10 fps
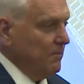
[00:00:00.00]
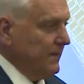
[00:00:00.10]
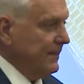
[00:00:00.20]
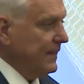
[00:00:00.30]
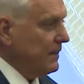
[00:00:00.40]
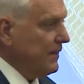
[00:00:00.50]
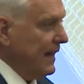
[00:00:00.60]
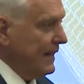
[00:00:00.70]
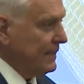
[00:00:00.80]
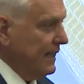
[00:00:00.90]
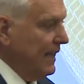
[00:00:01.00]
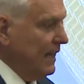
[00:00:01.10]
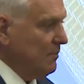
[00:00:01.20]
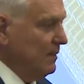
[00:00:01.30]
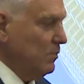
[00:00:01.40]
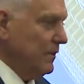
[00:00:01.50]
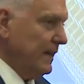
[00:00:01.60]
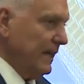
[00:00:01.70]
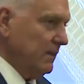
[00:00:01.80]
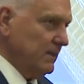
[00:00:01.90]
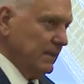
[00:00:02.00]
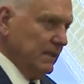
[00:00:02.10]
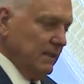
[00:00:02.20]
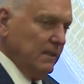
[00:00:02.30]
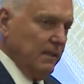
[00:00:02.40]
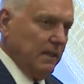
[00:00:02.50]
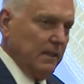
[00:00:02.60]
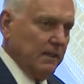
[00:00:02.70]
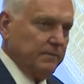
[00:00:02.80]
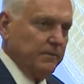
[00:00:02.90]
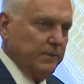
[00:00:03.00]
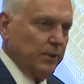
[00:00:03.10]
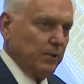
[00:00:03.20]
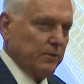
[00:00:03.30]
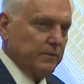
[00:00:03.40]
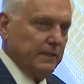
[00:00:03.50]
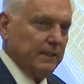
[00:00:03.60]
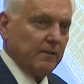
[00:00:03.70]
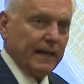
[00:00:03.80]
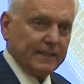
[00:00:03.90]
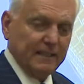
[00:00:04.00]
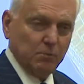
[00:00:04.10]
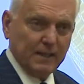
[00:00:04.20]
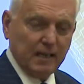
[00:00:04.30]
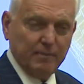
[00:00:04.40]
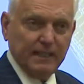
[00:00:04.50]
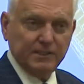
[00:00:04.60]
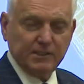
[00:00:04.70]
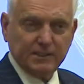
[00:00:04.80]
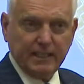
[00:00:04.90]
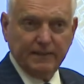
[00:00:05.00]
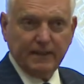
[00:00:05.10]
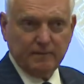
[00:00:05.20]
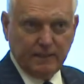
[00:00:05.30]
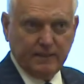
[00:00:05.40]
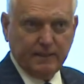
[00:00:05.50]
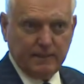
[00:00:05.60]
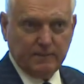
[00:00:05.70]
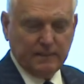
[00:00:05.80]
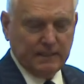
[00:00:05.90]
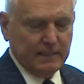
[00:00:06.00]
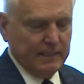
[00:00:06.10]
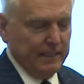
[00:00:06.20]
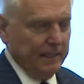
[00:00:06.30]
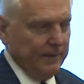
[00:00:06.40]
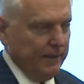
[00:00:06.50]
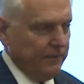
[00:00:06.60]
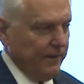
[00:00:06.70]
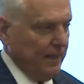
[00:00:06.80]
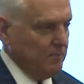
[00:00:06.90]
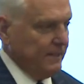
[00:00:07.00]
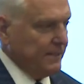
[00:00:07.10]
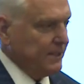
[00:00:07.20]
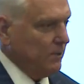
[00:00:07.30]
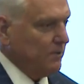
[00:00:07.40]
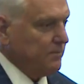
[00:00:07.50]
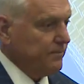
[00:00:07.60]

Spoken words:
But none of that could happen without your interacting with our patients and their families. So